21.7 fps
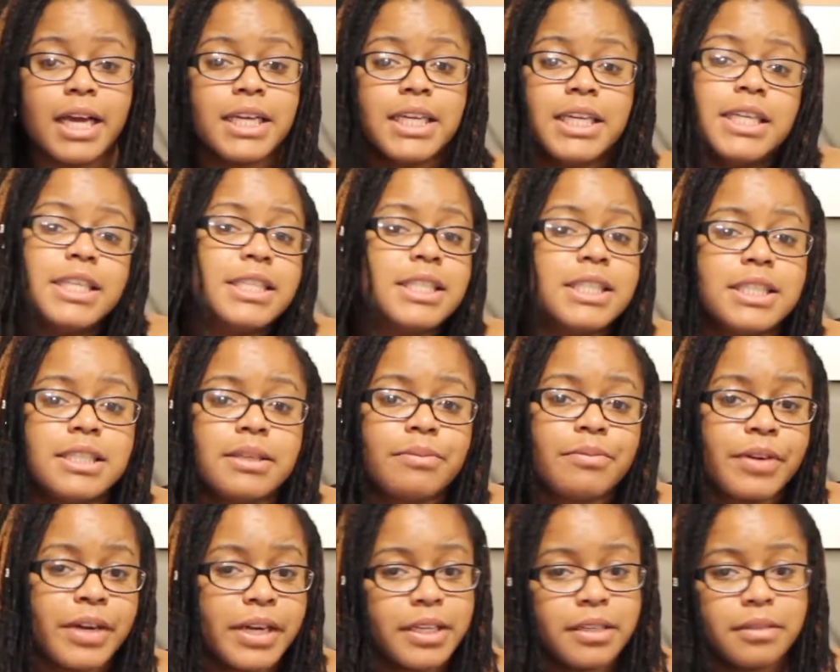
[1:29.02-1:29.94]
It's just
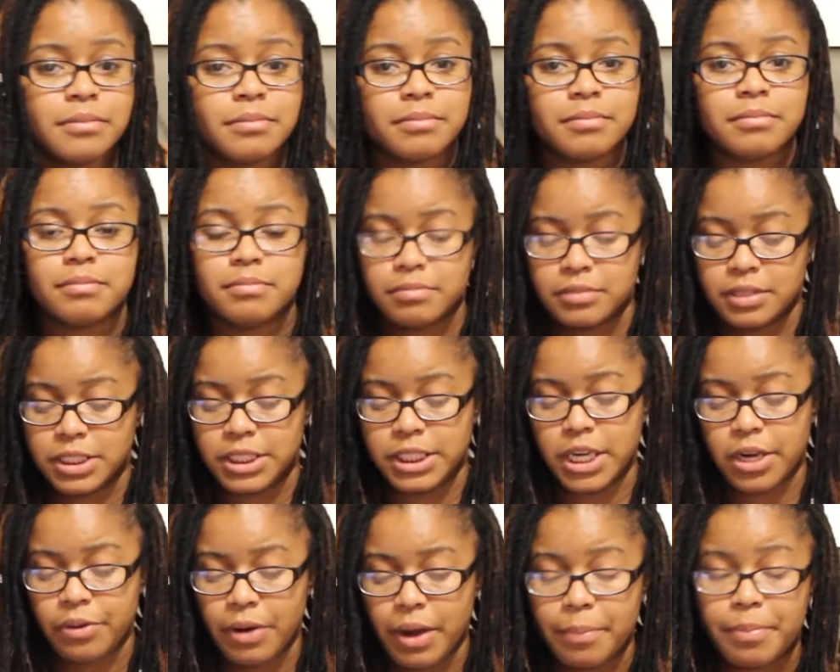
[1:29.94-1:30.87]
some random
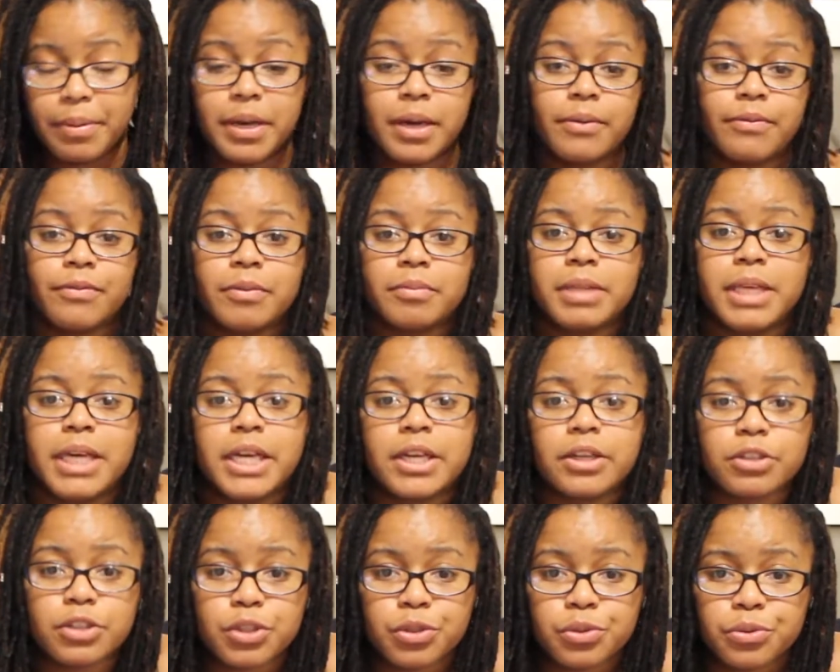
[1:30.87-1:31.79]
gel I pick up from the
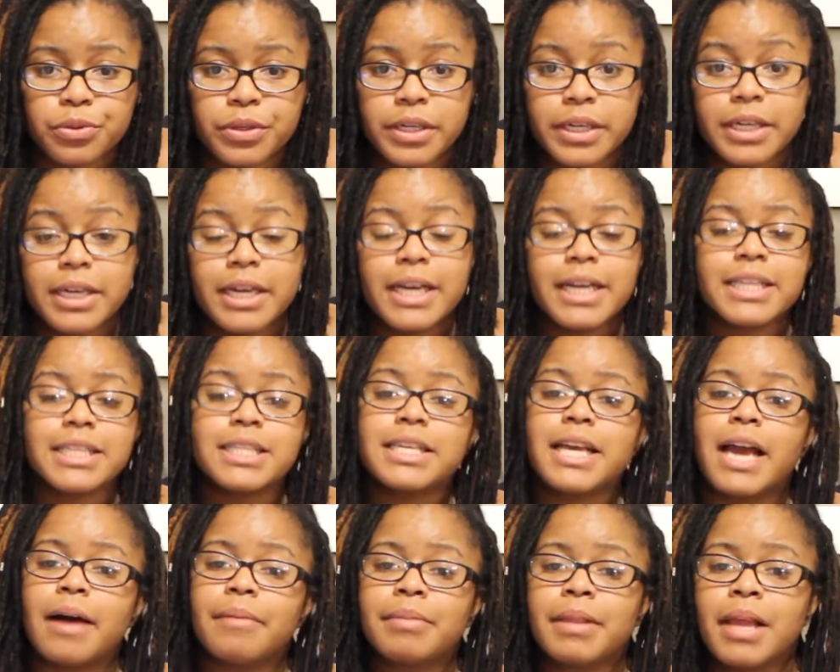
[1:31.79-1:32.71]
hair store.
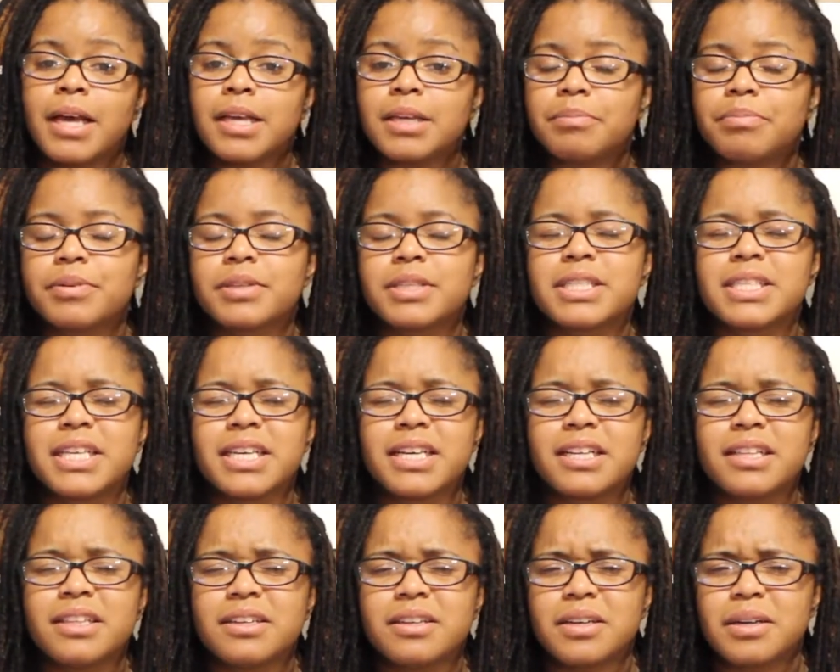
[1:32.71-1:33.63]
See, I'm not
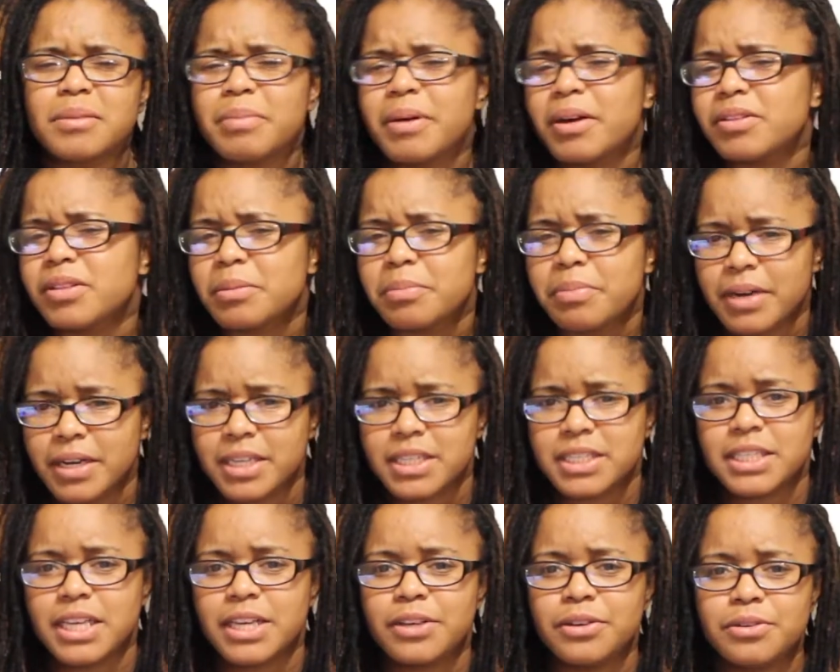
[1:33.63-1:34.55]
particular about the
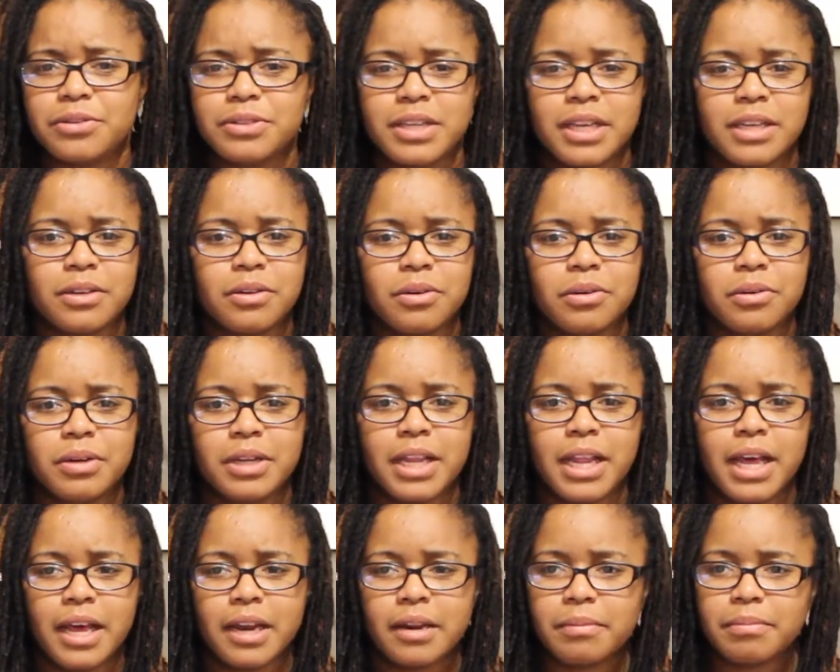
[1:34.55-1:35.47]
products I use. I know a
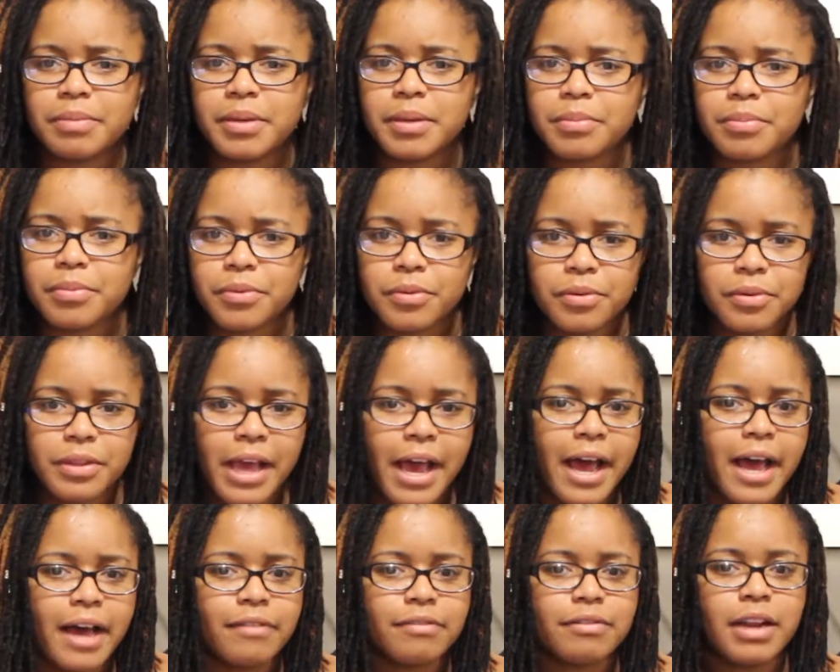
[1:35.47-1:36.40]
lot of people
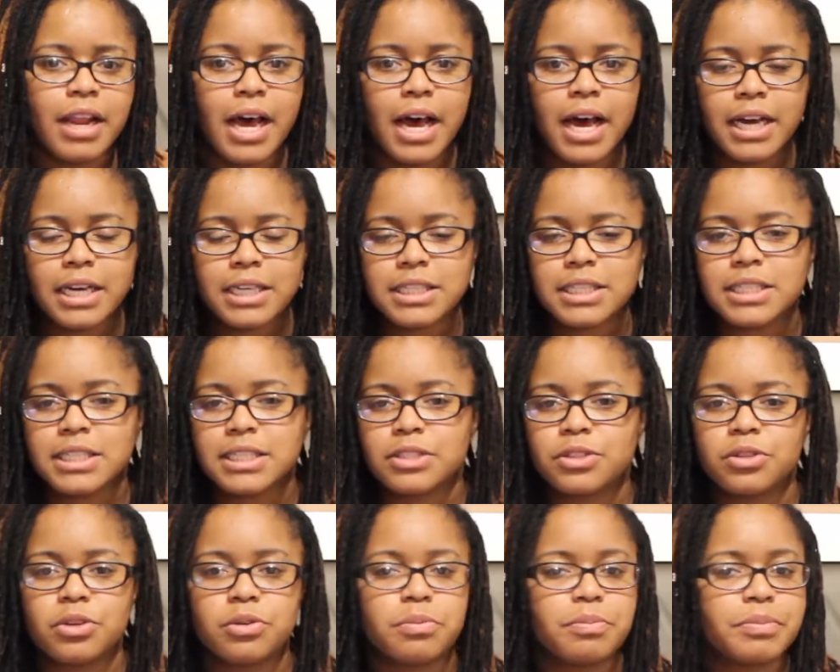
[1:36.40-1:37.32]
that have locks is
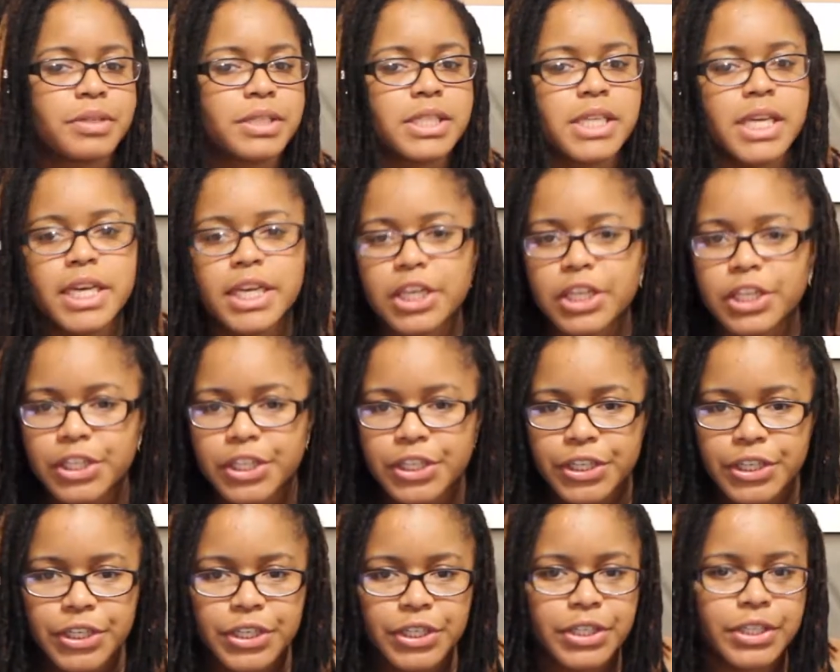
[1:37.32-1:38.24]
so
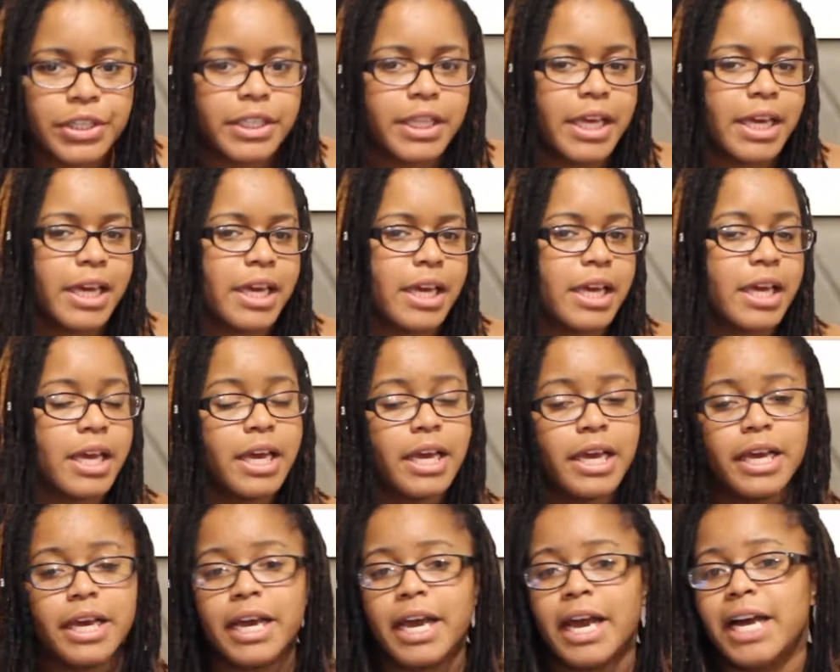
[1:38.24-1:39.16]
particular. They
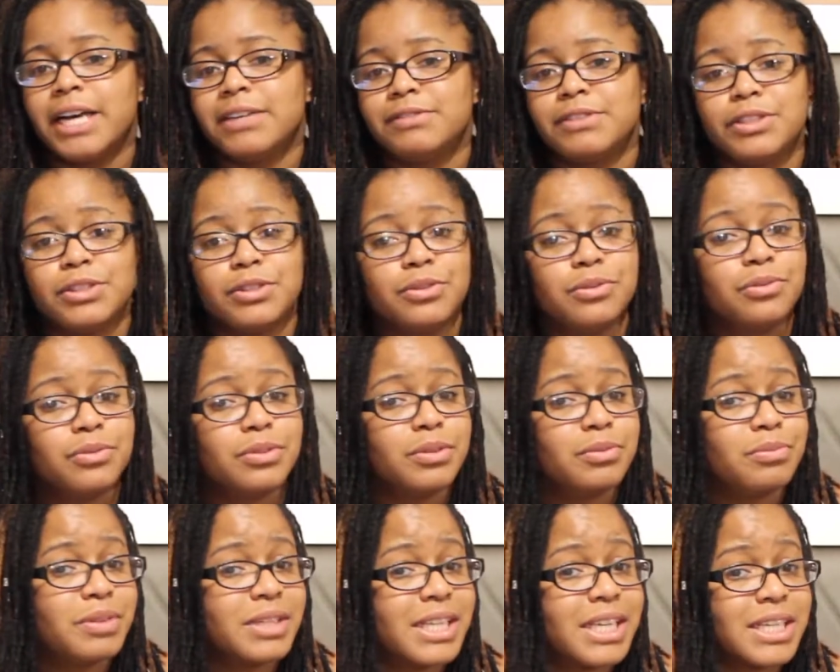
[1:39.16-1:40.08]
have to use
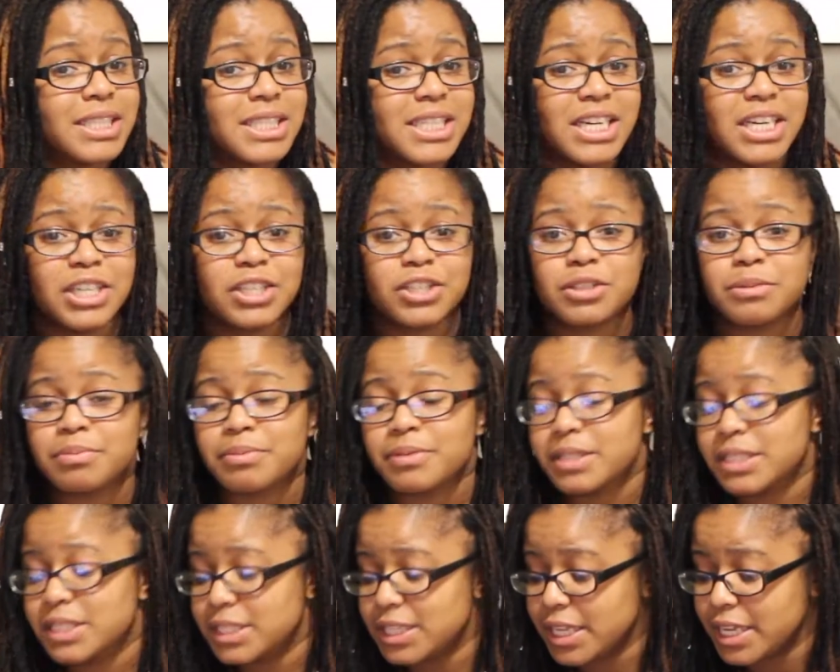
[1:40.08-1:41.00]
the one that's
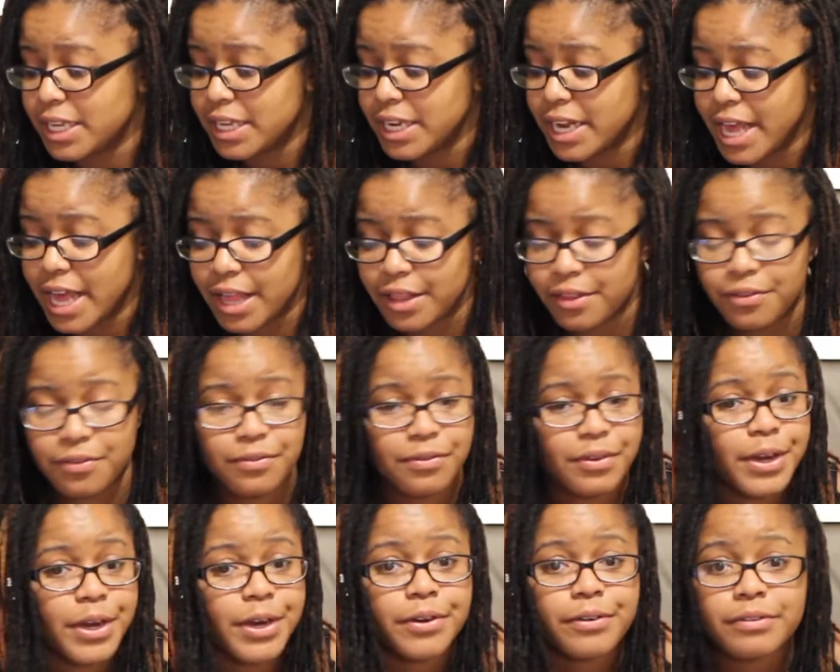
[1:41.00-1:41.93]
100% aloe
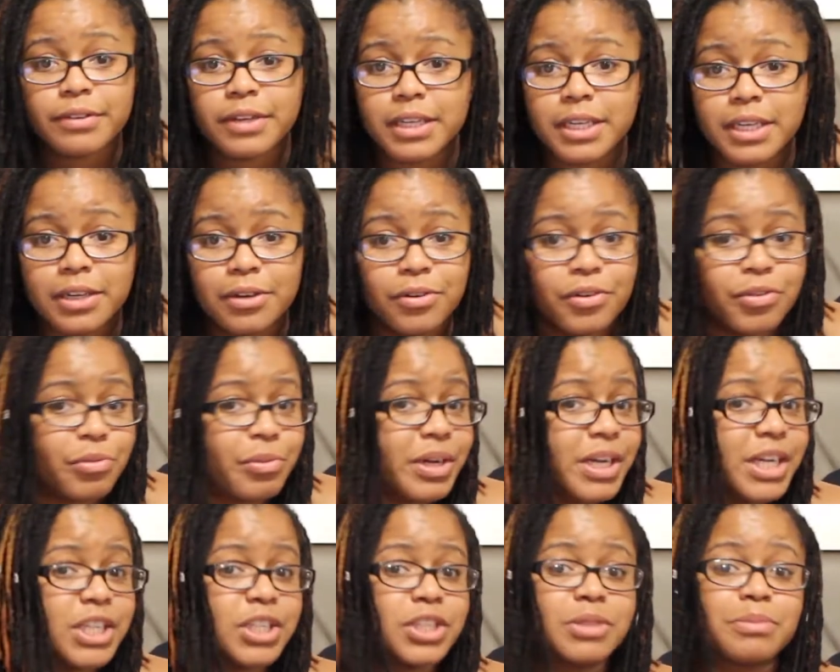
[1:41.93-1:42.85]
vera or
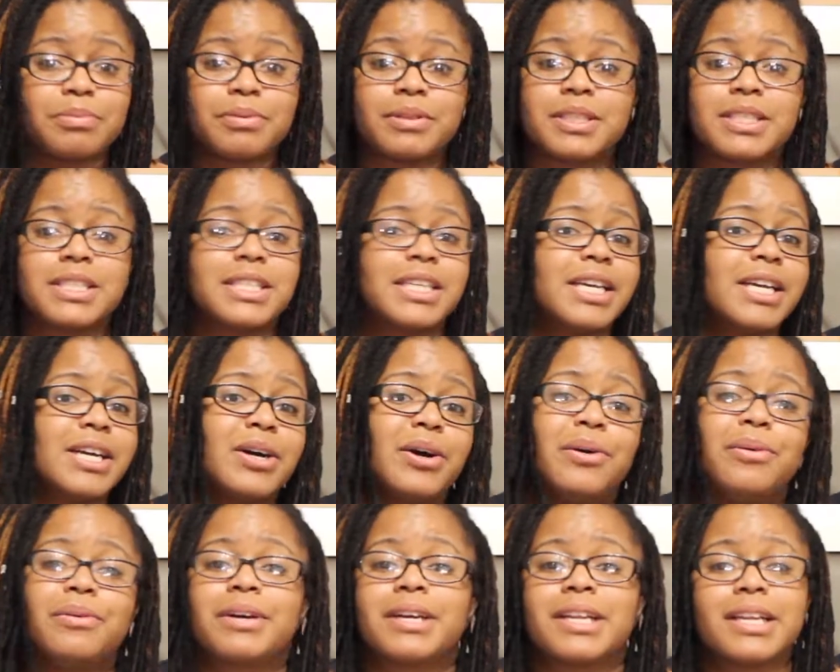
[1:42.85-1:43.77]
100%
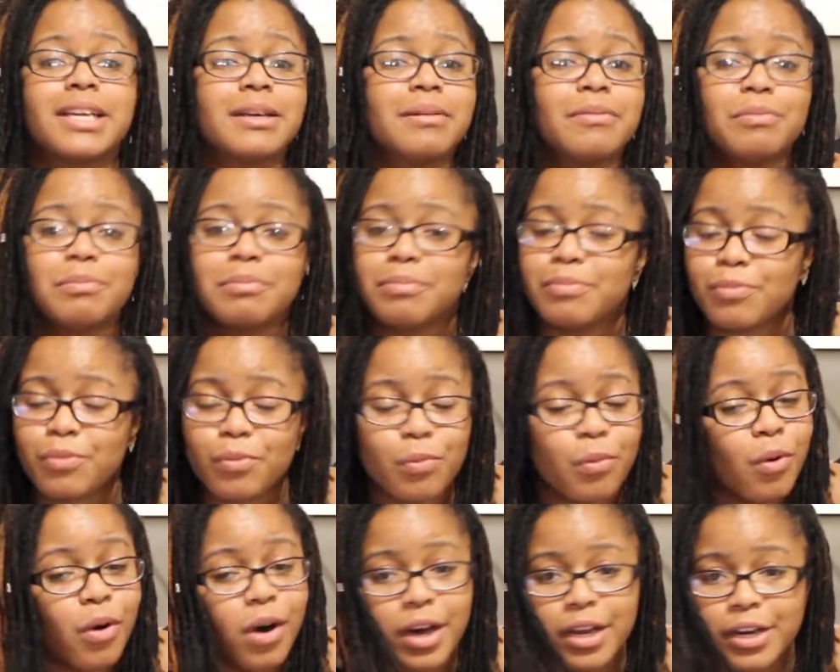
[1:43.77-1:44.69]
coconut
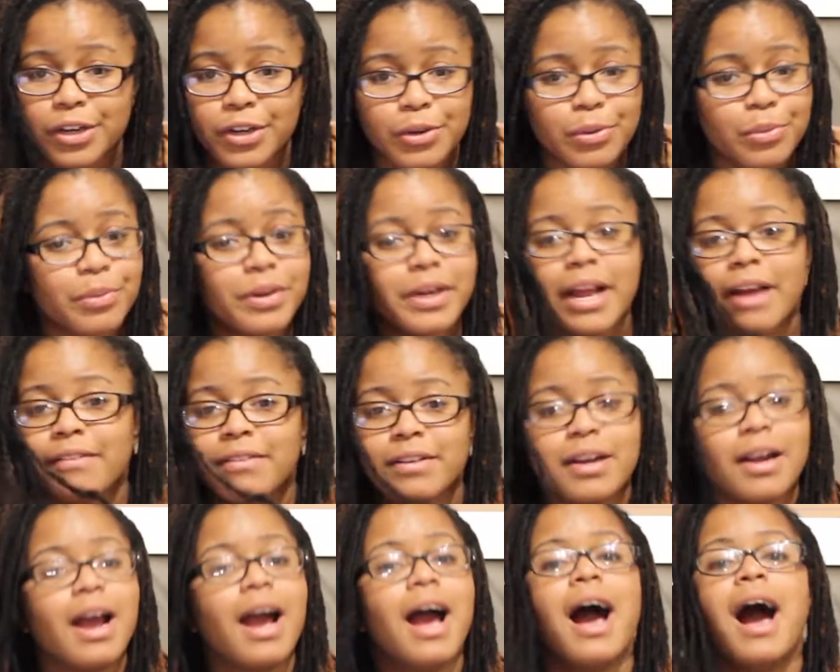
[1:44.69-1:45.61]
water,
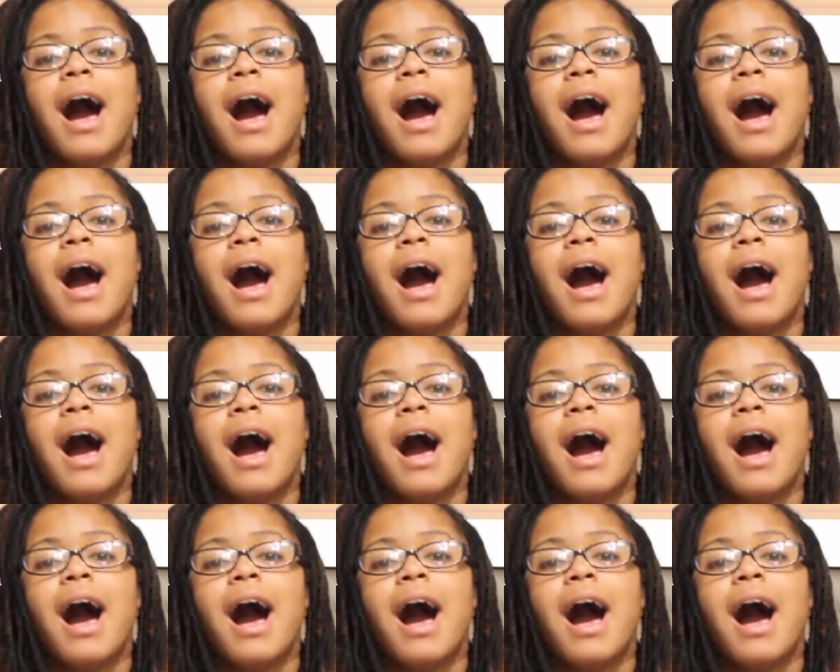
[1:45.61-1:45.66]
whatever.